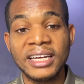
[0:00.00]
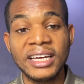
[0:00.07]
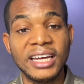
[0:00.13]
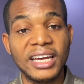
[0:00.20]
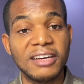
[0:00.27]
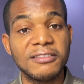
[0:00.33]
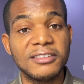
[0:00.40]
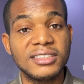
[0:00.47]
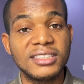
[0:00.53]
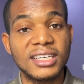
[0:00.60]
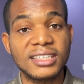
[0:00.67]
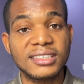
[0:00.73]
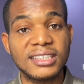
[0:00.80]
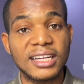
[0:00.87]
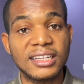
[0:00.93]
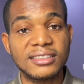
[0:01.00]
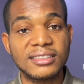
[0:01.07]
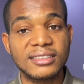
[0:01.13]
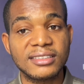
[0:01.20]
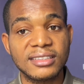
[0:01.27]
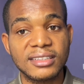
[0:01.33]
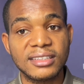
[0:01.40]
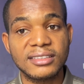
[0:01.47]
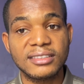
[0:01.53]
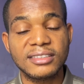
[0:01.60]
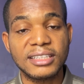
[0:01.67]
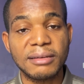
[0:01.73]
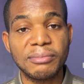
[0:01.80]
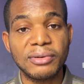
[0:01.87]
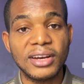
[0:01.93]
Even things as
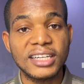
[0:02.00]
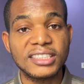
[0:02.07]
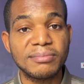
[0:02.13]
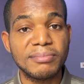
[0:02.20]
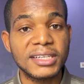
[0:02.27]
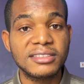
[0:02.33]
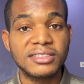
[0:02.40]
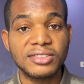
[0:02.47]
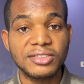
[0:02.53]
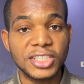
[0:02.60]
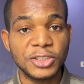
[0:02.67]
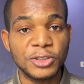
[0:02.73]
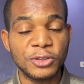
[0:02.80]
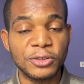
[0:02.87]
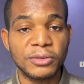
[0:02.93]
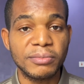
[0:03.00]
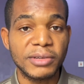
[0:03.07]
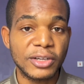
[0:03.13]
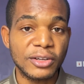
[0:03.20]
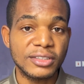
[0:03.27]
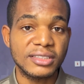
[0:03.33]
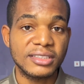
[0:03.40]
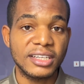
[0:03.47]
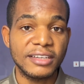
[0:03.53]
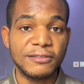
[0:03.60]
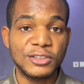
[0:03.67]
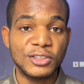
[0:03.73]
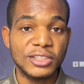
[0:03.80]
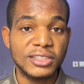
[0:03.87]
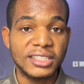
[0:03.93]
simple as mix ratio, because
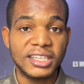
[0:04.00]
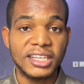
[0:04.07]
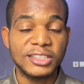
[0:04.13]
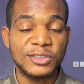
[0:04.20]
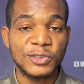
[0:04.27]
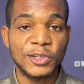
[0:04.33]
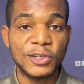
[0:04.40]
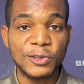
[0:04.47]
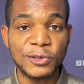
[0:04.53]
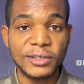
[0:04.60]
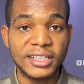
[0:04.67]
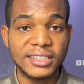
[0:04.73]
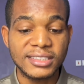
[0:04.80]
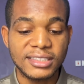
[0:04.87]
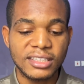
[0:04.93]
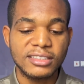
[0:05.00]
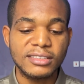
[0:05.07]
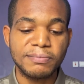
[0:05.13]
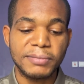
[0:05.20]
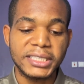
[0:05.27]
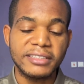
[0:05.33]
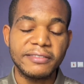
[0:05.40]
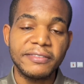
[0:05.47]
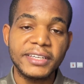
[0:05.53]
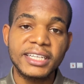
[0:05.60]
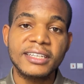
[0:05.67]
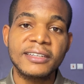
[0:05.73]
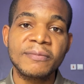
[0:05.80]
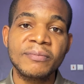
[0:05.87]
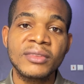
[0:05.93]
if just in case you don't know, there's a
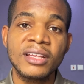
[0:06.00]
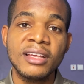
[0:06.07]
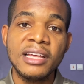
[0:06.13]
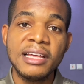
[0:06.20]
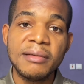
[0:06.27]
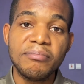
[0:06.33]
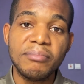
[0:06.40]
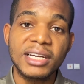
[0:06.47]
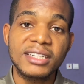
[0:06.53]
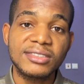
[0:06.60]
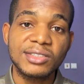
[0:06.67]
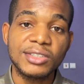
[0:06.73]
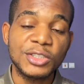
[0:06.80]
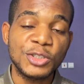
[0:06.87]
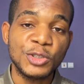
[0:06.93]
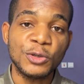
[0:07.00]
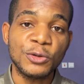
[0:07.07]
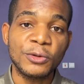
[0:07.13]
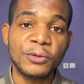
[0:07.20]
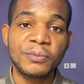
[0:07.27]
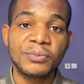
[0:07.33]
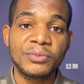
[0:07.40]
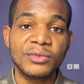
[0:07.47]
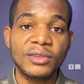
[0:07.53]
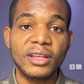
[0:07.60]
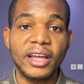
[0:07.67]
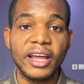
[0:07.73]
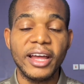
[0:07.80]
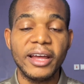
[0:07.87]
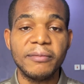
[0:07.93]
specific mix ratio
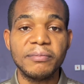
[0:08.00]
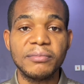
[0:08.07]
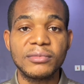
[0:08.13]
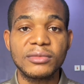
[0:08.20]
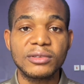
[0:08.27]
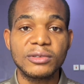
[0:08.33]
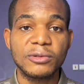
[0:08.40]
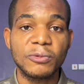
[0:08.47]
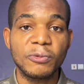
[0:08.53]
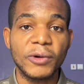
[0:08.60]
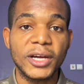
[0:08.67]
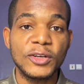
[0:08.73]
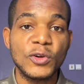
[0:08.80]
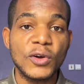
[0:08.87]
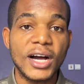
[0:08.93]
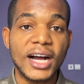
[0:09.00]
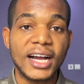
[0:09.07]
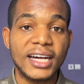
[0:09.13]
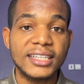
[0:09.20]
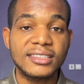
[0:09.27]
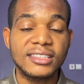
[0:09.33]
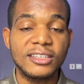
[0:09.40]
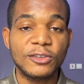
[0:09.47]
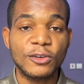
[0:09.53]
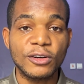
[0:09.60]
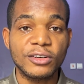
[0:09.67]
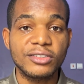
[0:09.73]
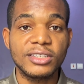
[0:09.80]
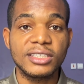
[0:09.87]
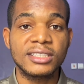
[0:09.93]
when you are casting
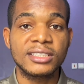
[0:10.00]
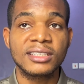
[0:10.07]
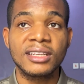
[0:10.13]
concrete,